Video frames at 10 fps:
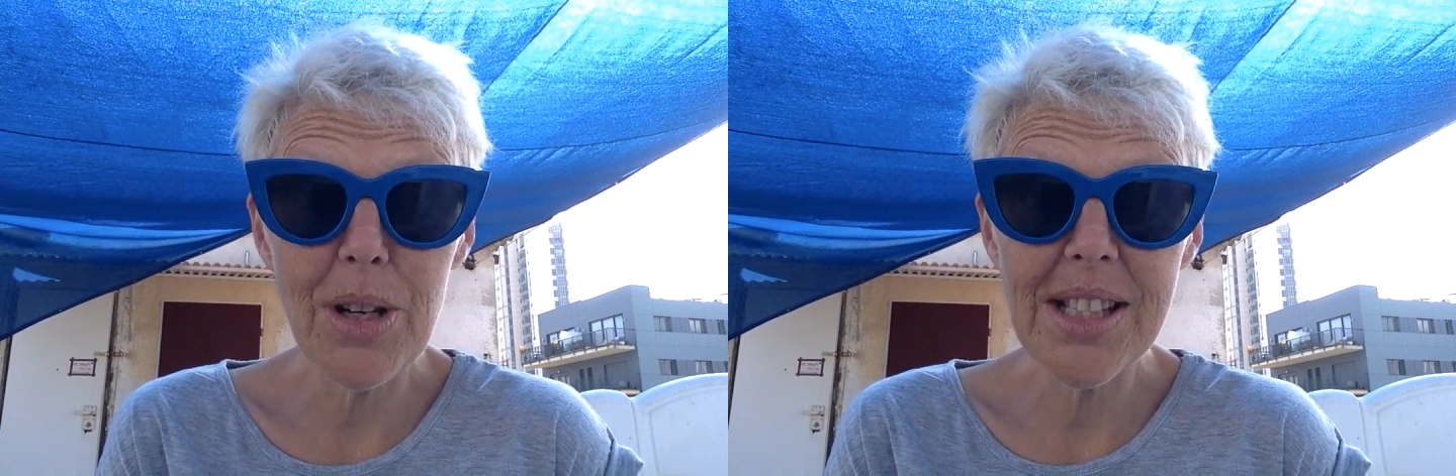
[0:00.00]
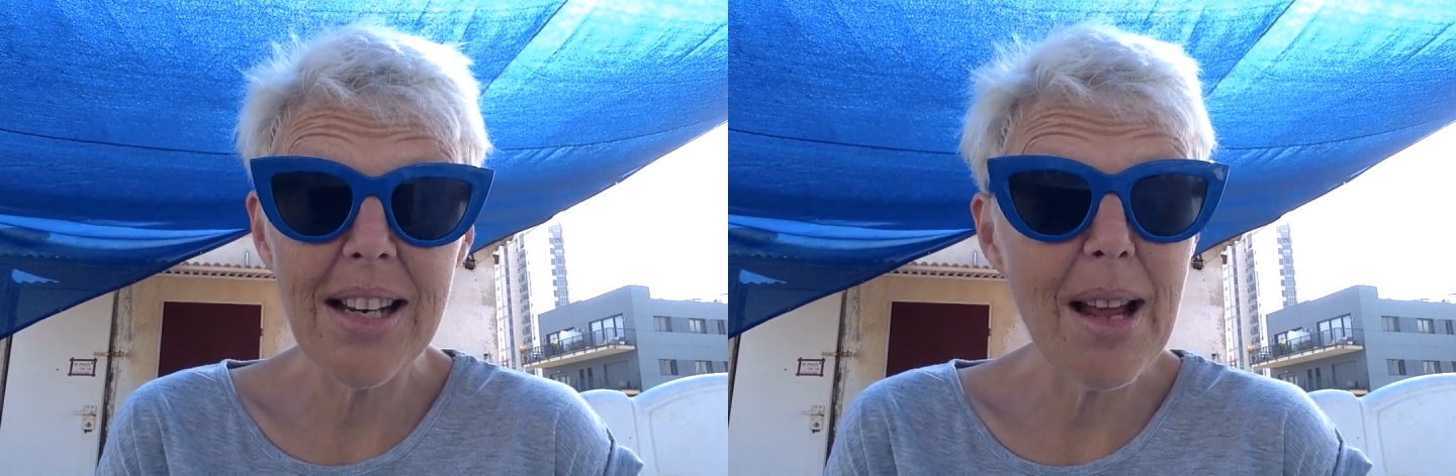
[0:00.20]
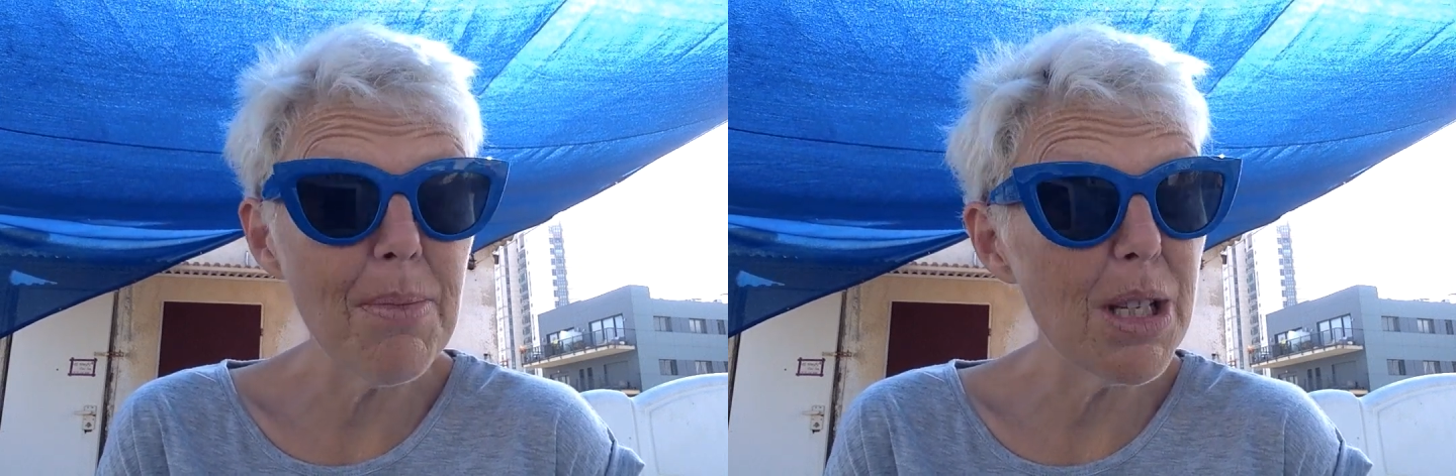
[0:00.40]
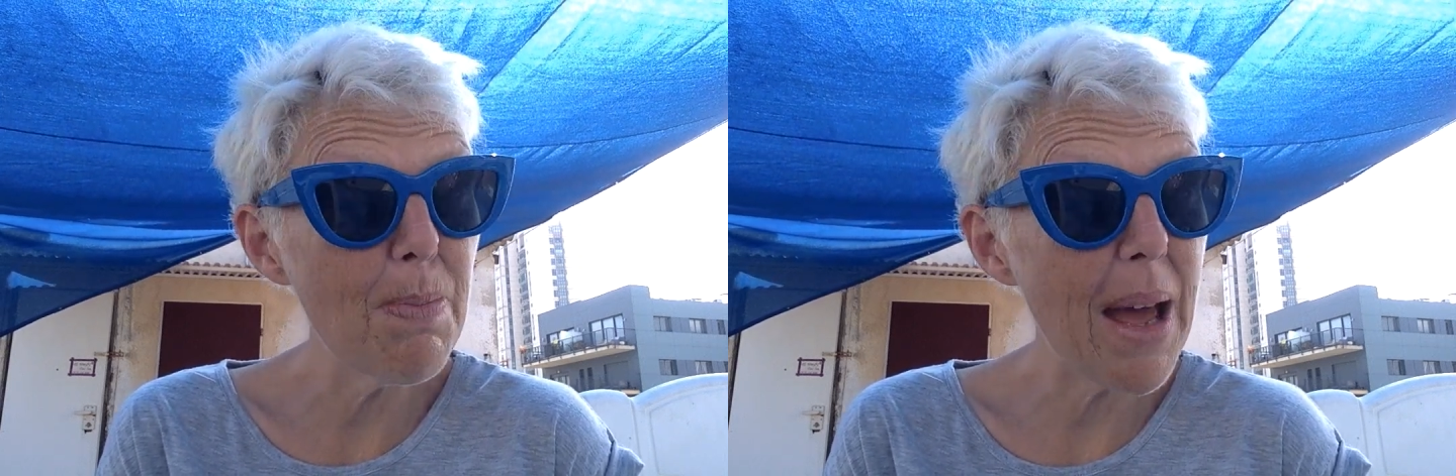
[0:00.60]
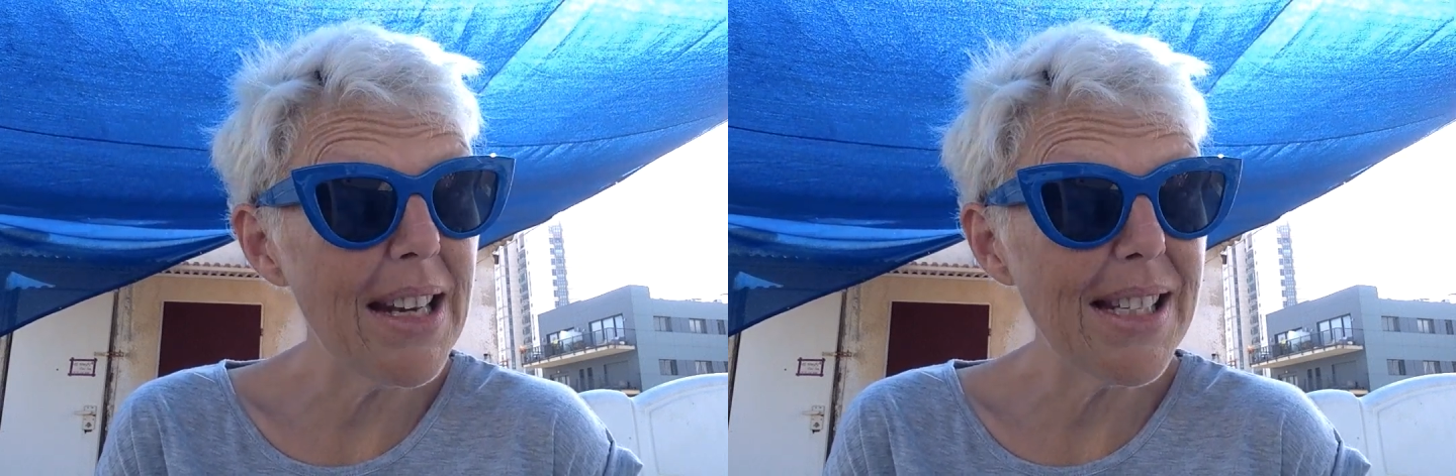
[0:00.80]
Wilson and Miss
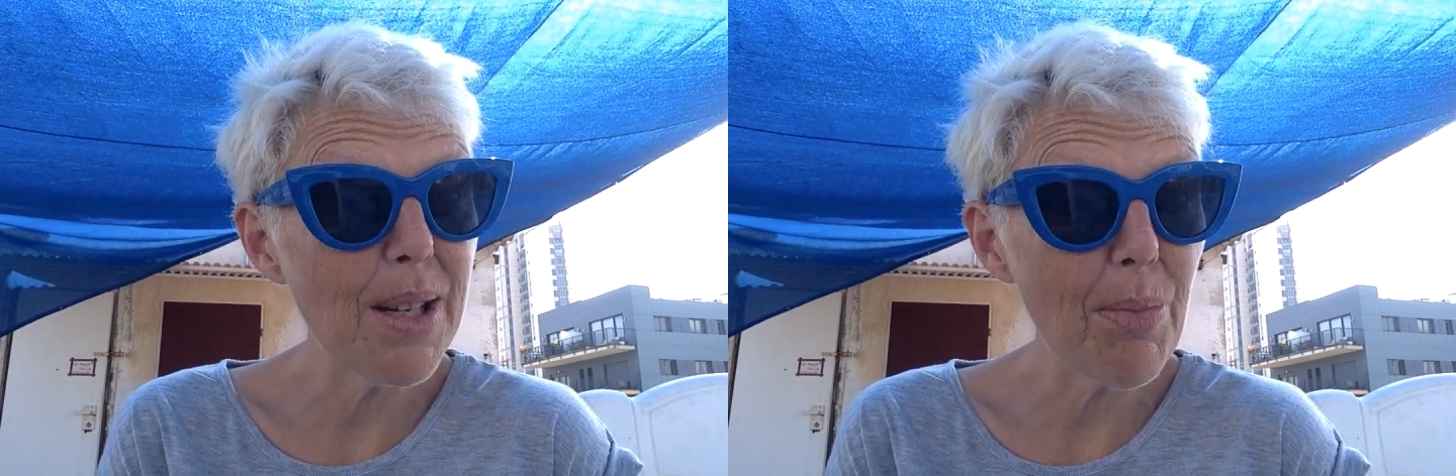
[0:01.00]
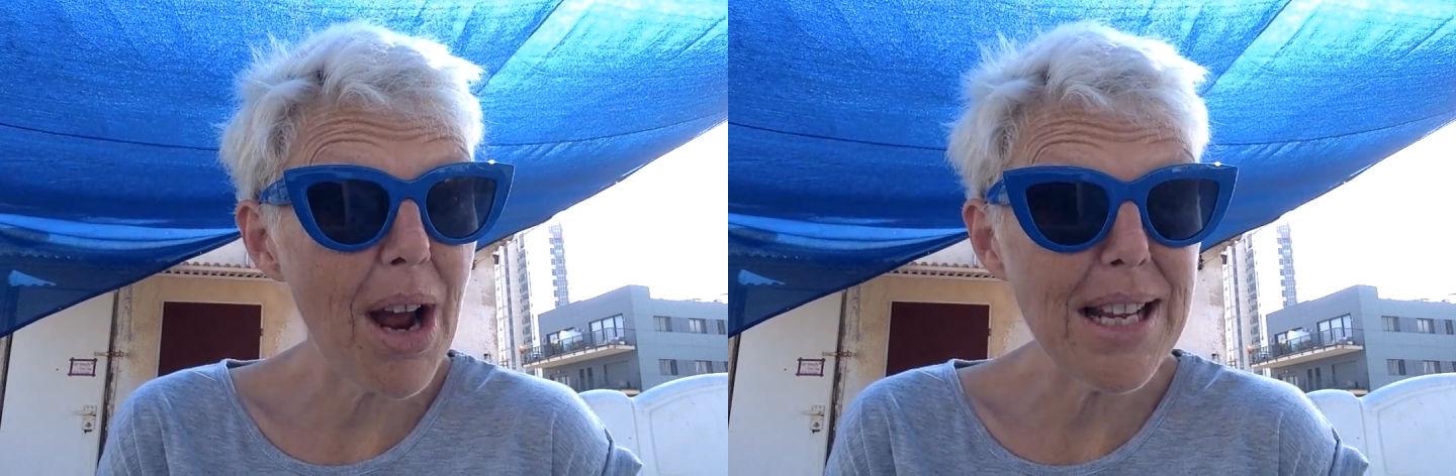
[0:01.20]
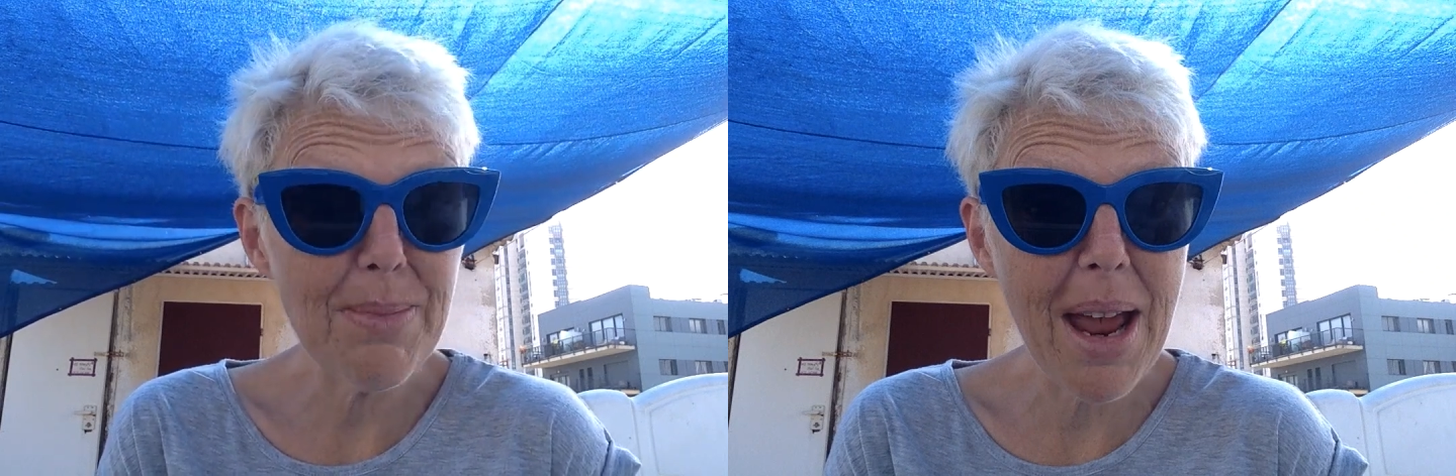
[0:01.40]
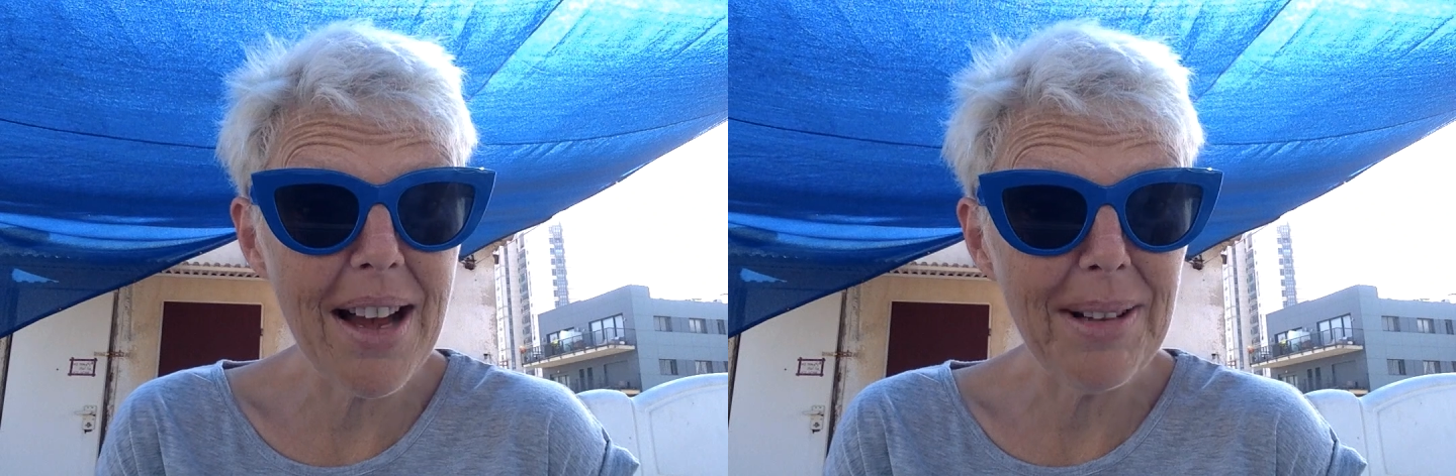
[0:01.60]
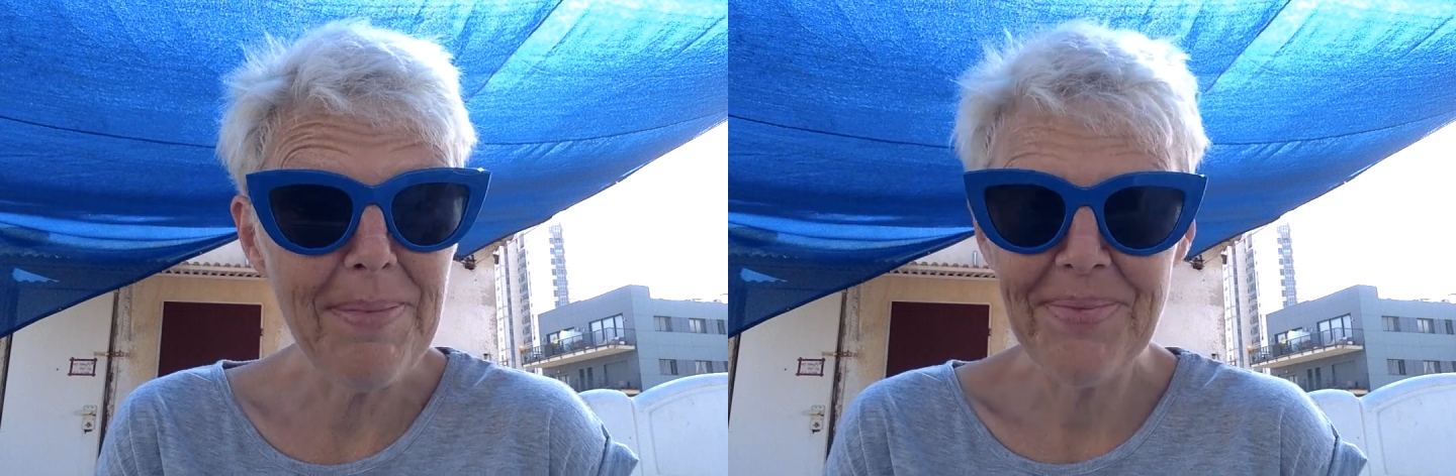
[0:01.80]
Betty's surprise
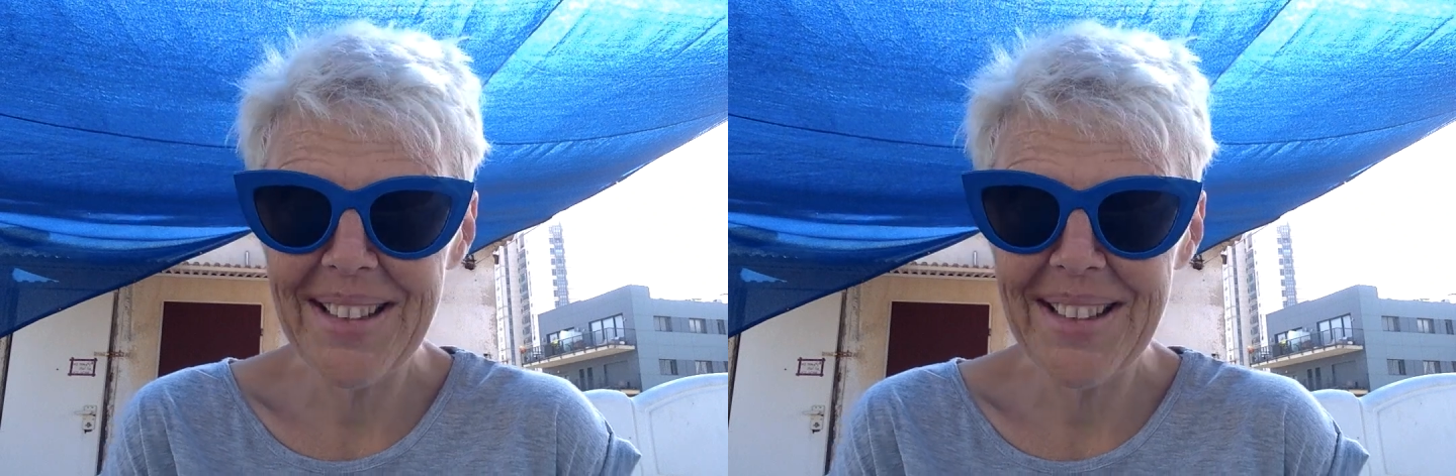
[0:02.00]
mail.